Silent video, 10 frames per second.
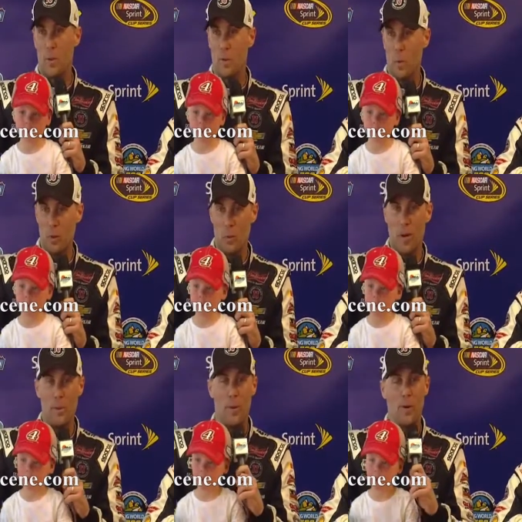the Richard
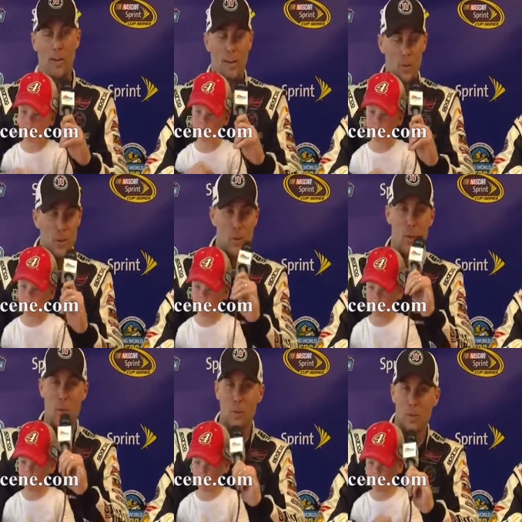Petty part, that gives me
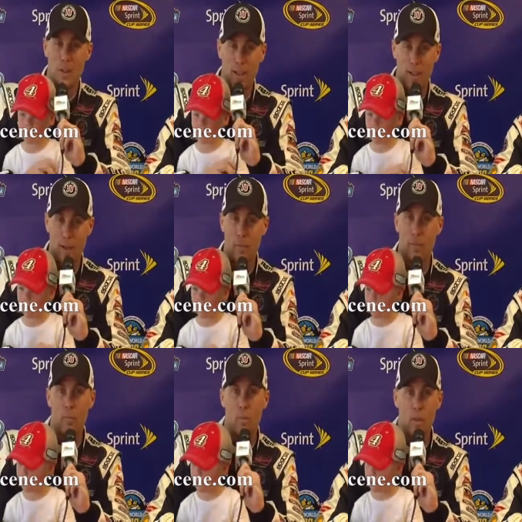chills. You
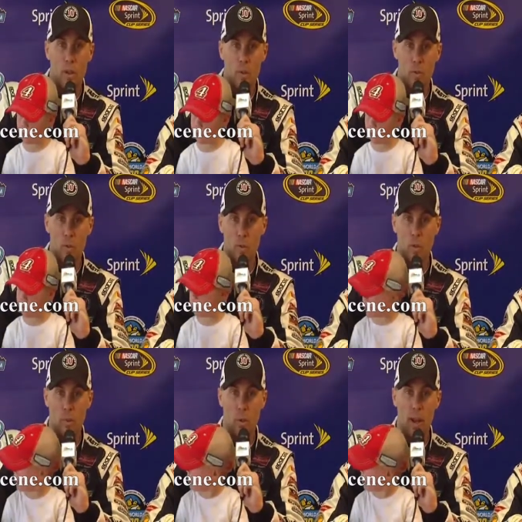know, I'm just
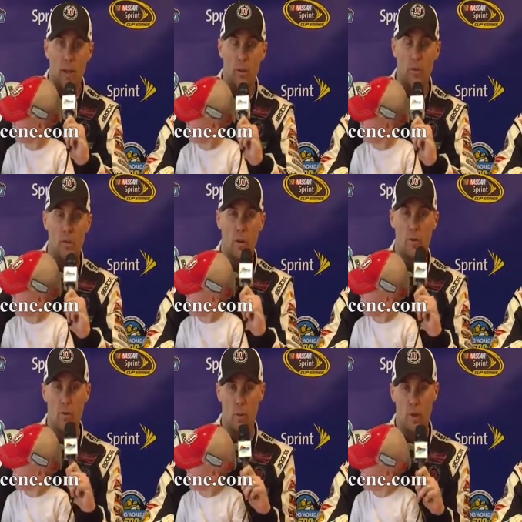really proud
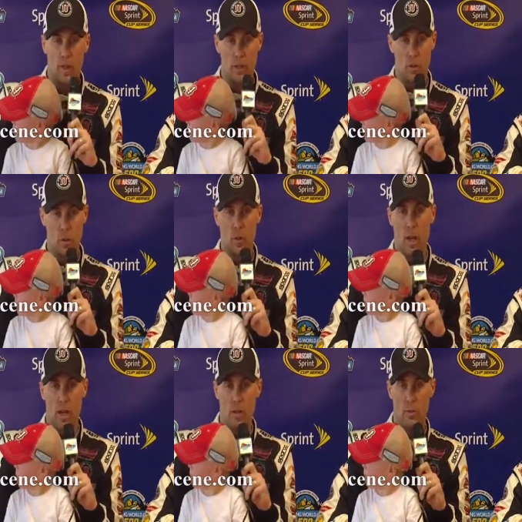of everybody at Stuart
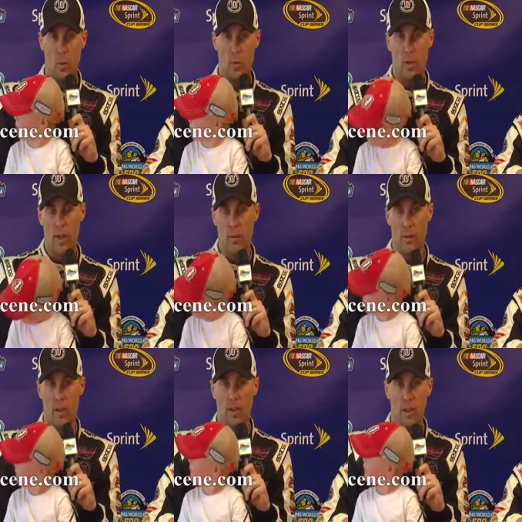Haas for
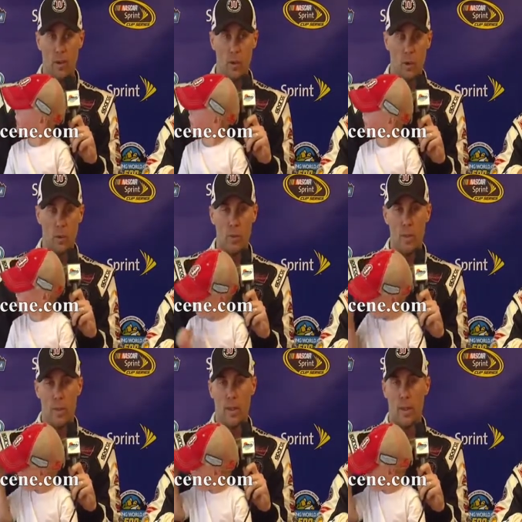everything that they do.
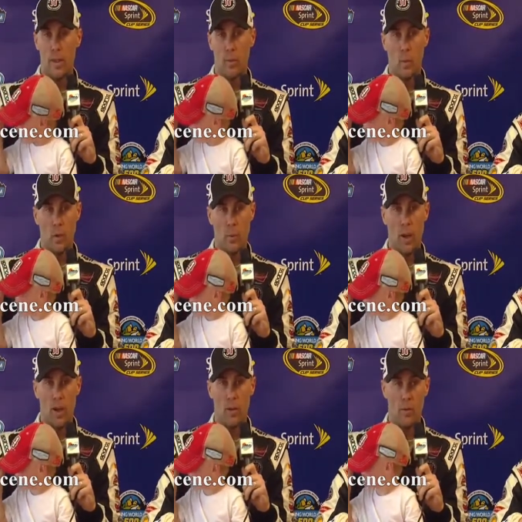Really
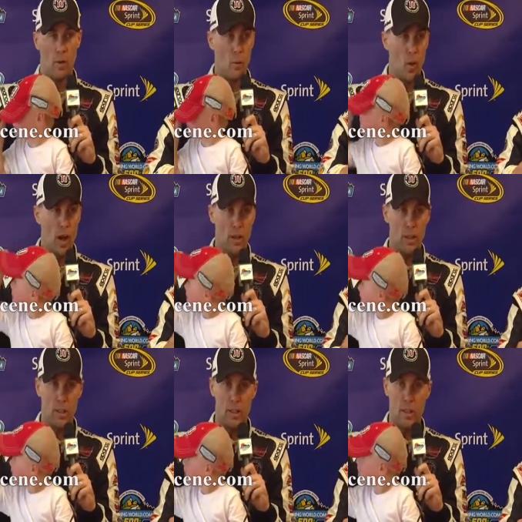proud of
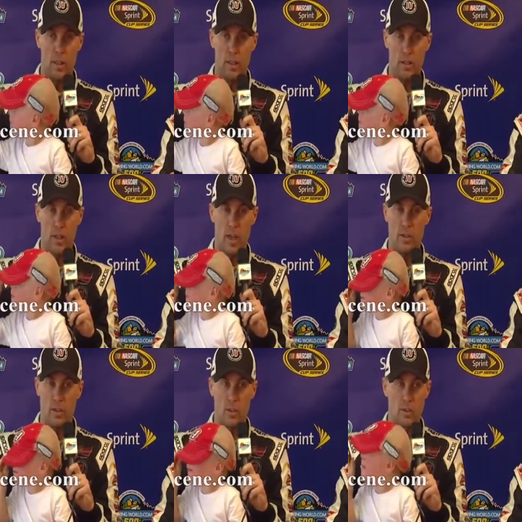Rodney and these
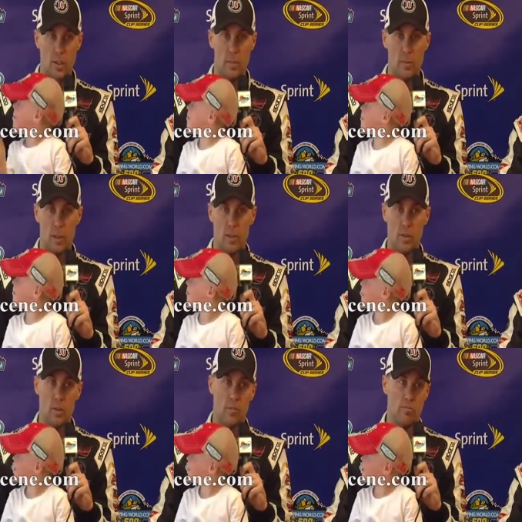guys on his team,
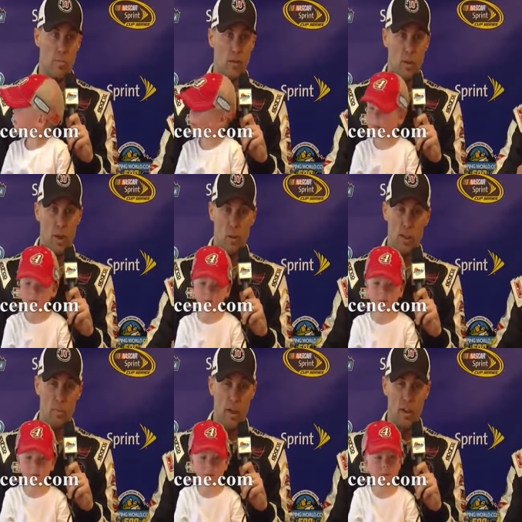because I feel like
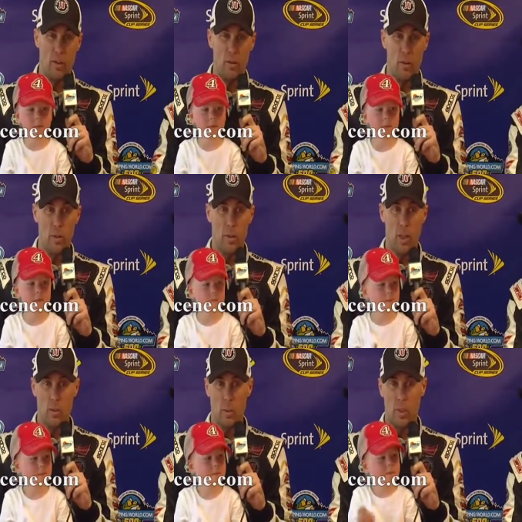we get better
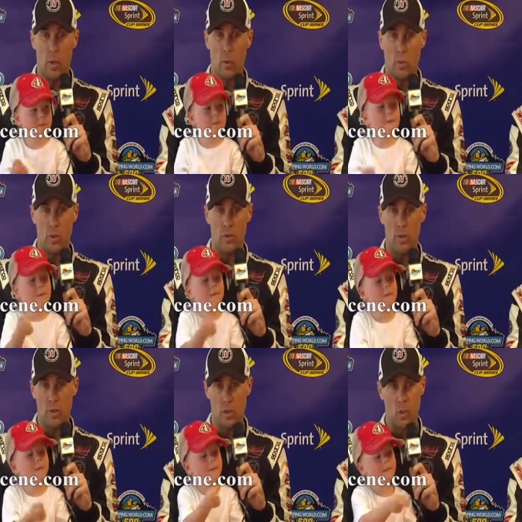as we go through
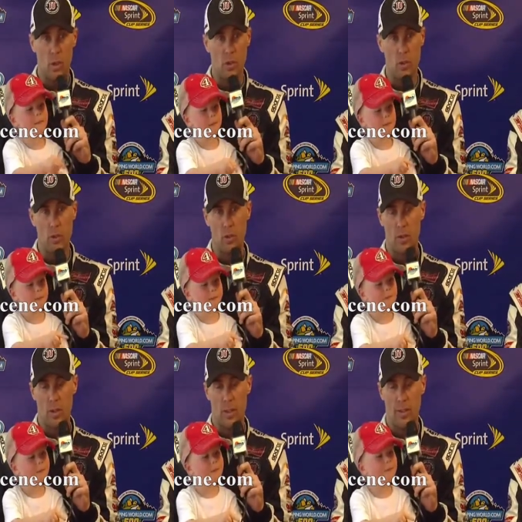different
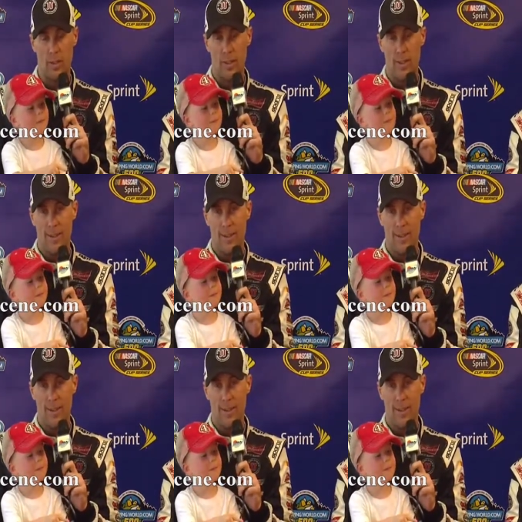situations and